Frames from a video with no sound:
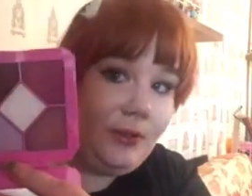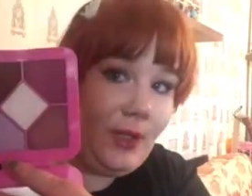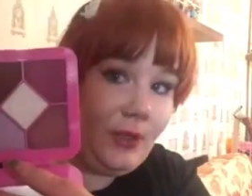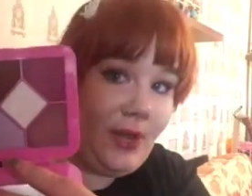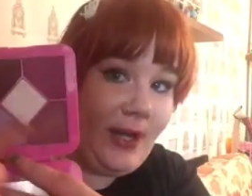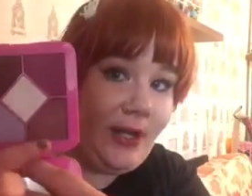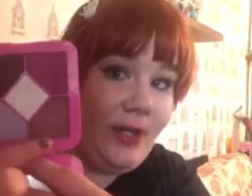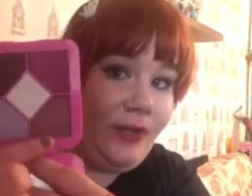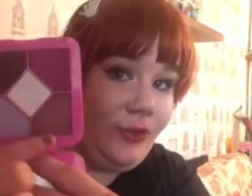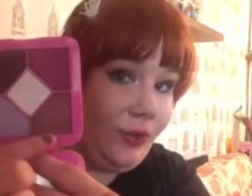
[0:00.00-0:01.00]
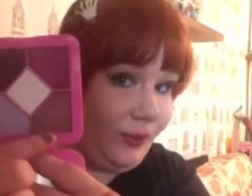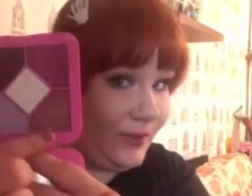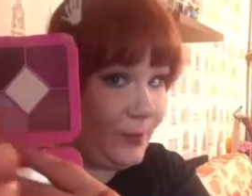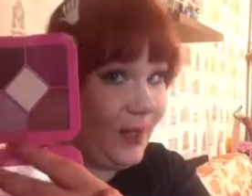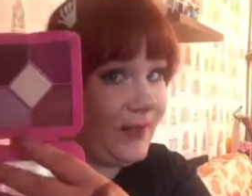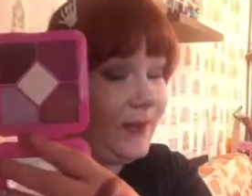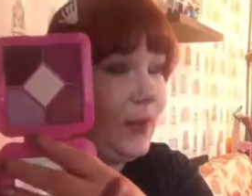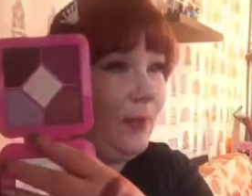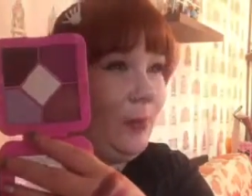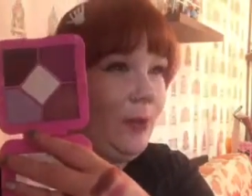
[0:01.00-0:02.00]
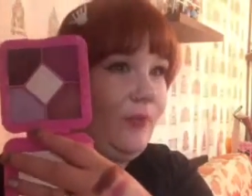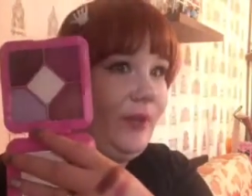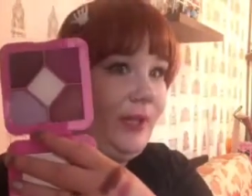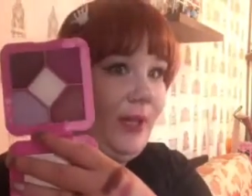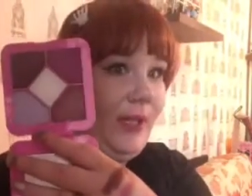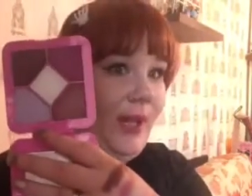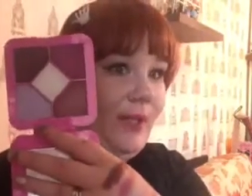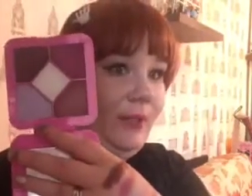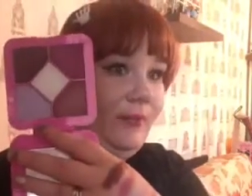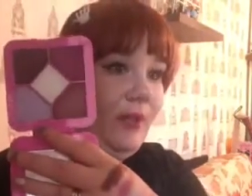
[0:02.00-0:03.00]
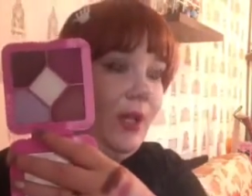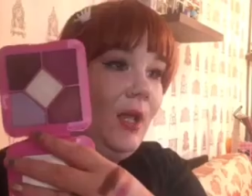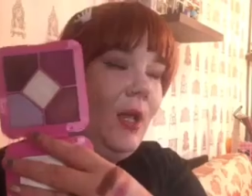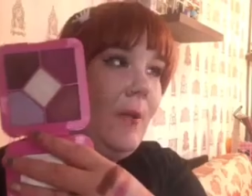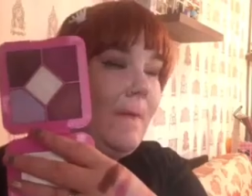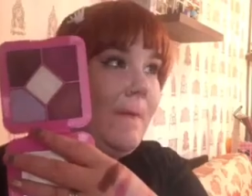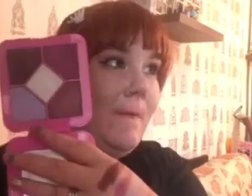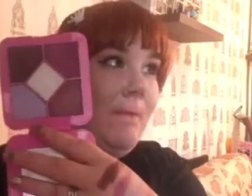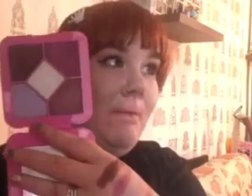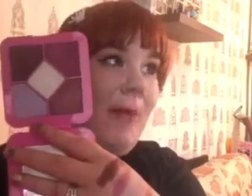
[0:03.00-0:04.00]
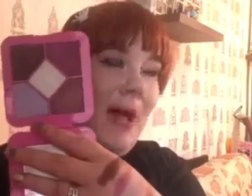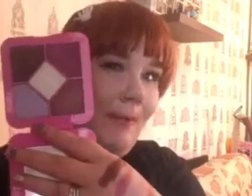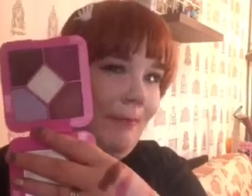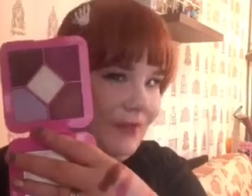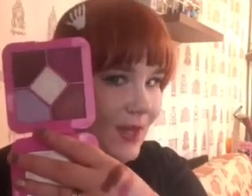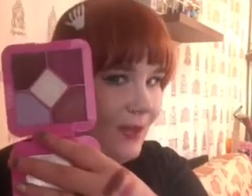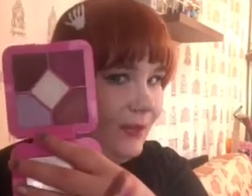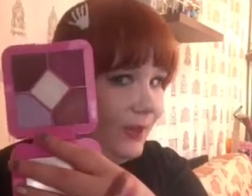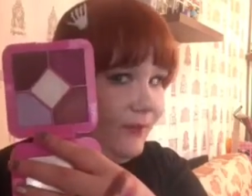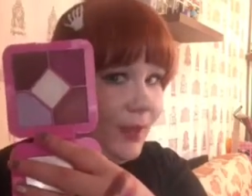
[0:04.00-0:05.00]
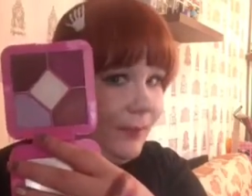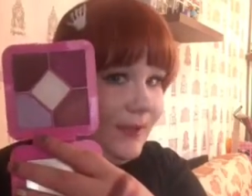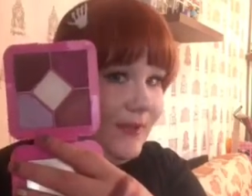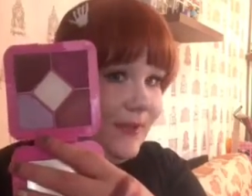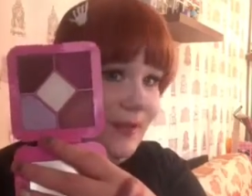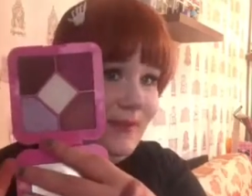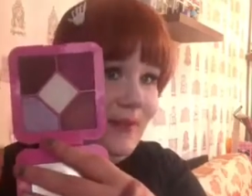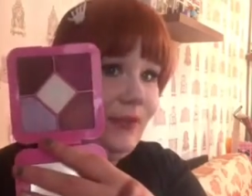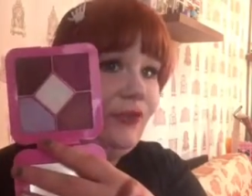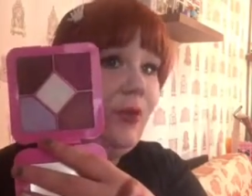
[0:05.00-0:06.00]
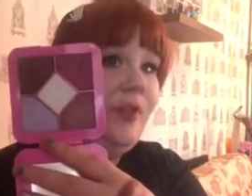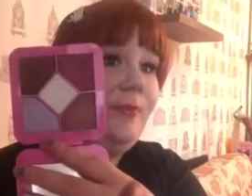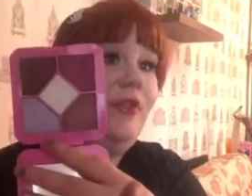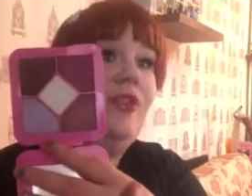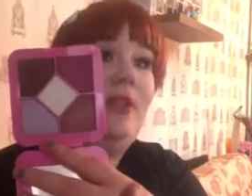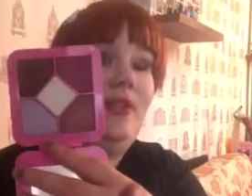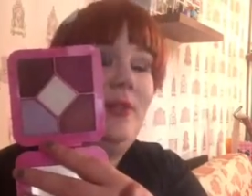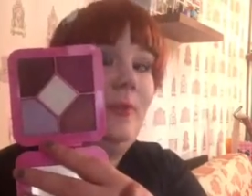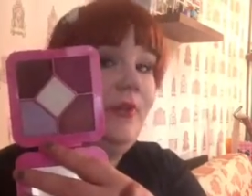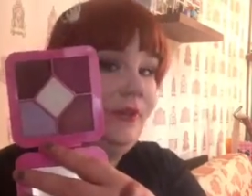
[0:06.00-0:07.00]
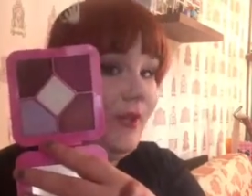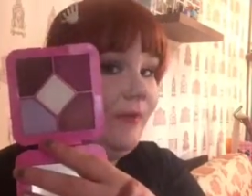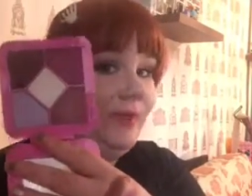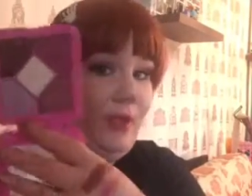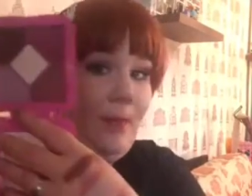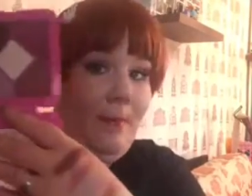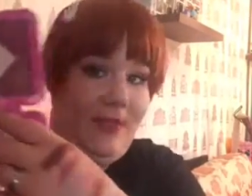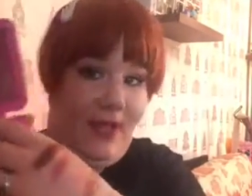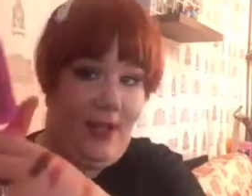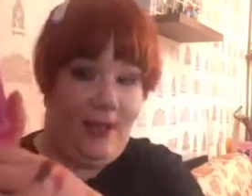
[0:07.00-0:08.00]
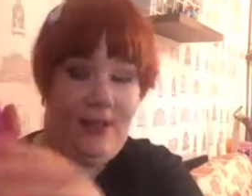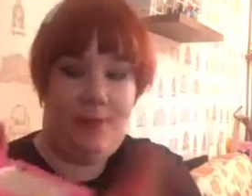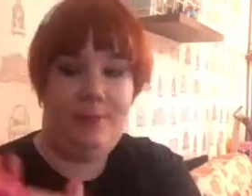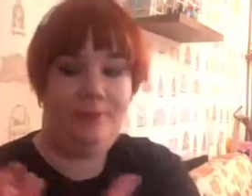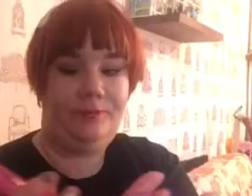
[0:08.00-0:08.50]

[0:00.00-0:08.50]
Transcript: Nutcracker and Sugar and Spice are more of like a kind of matte metallic, if that makes sense. Like there's not as much glitter, but they're definitely metallic.